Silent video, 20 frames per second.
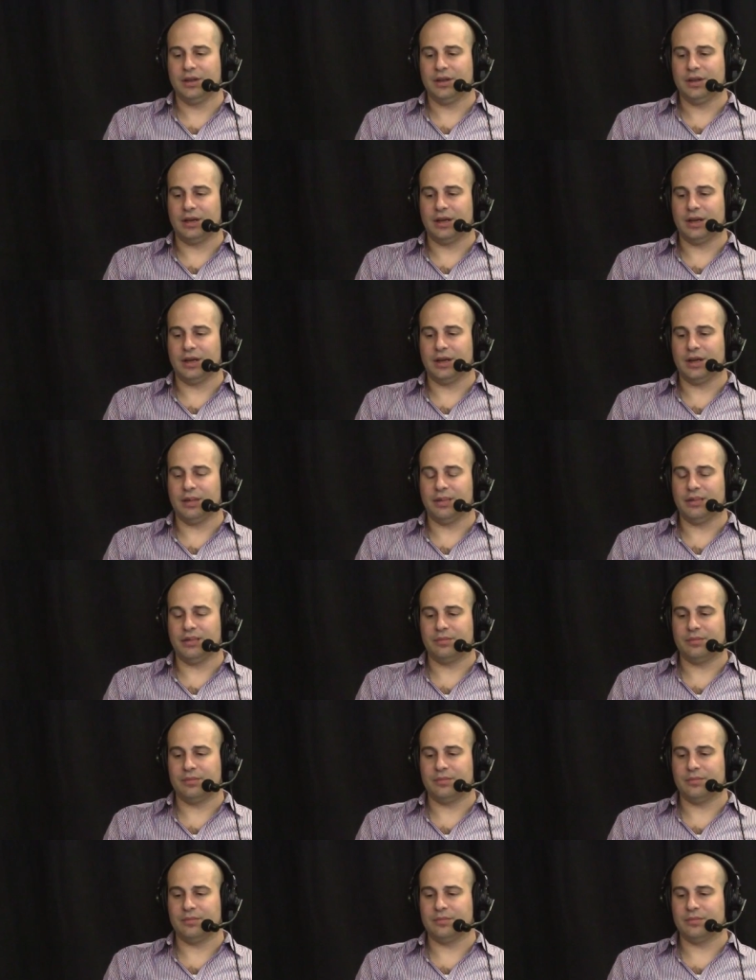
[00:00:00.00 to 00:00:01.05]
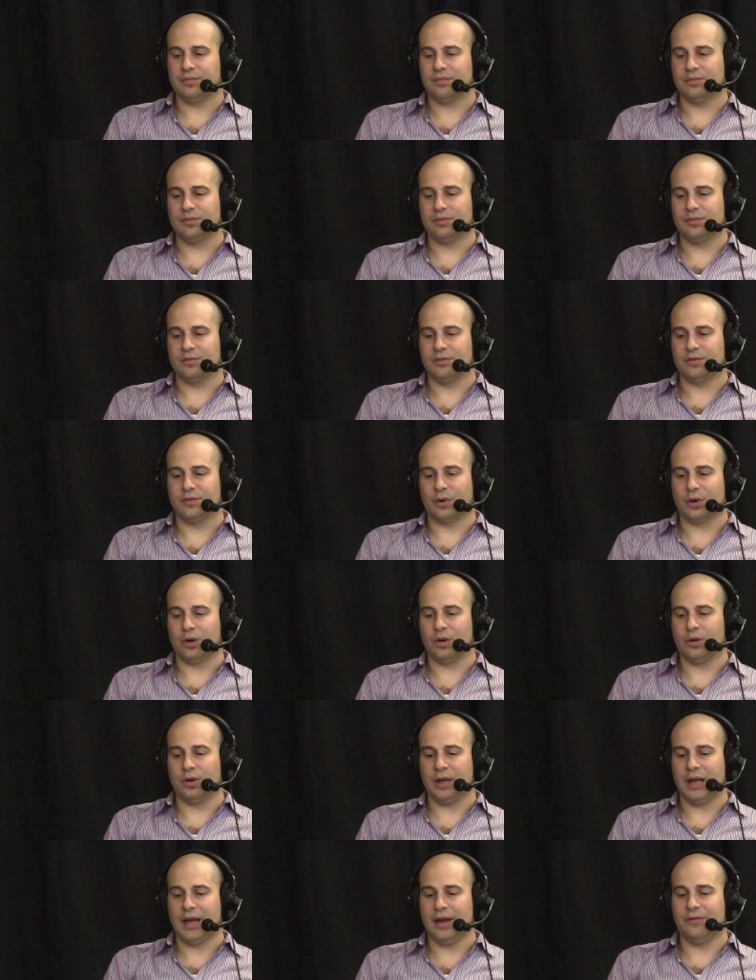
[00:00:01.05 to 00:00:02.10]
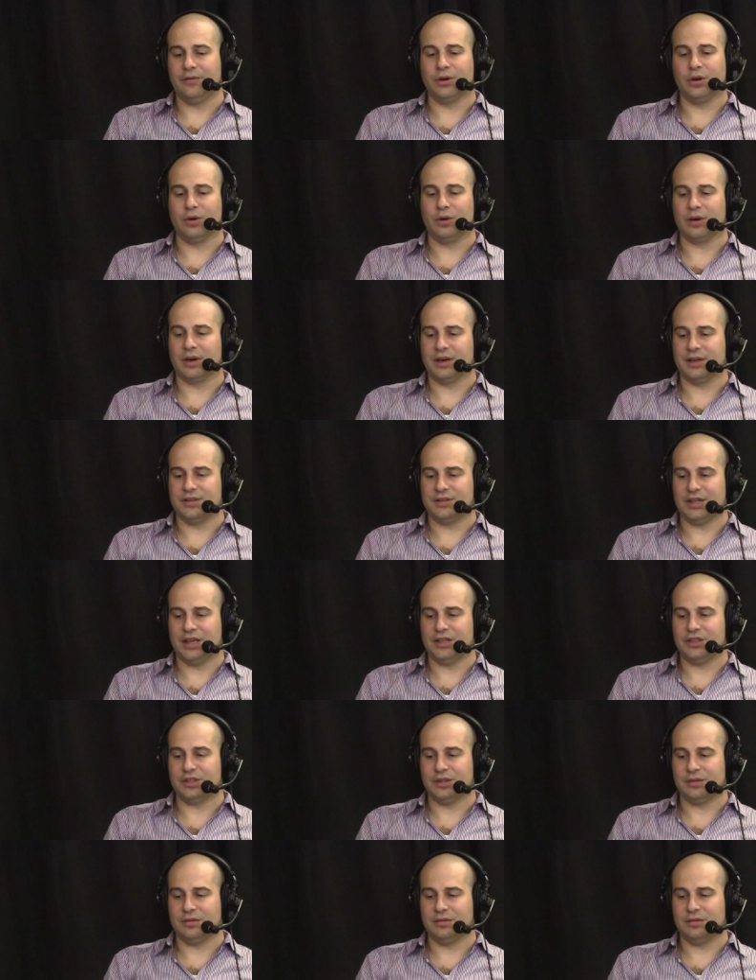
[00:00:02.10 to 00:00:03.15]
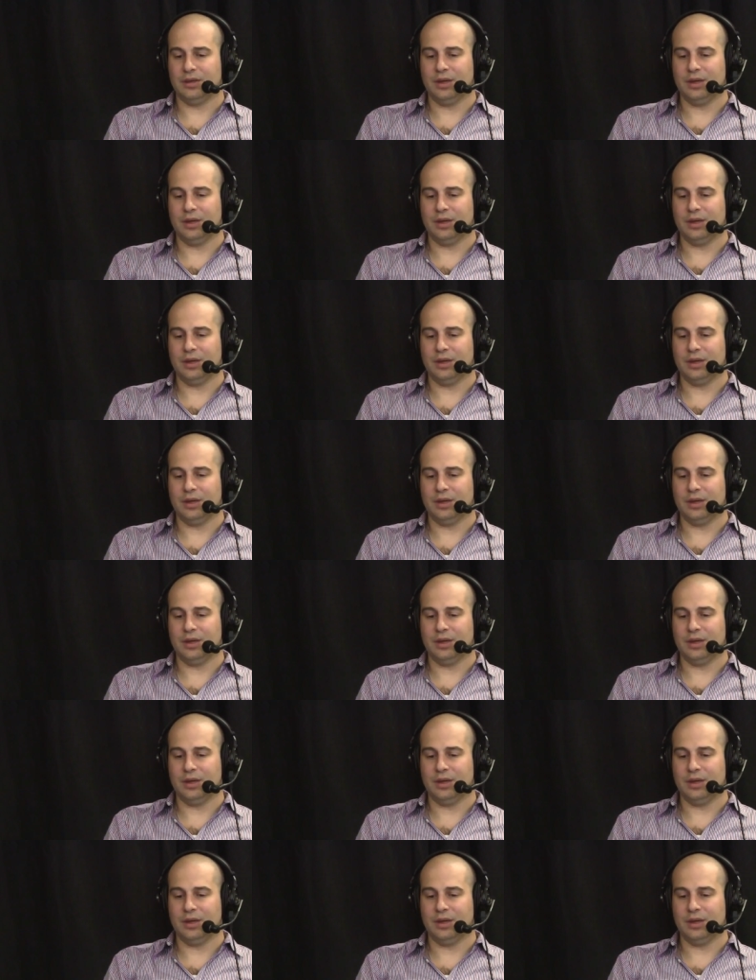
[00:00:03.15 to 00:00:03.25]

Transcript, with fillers: Um, for every organization,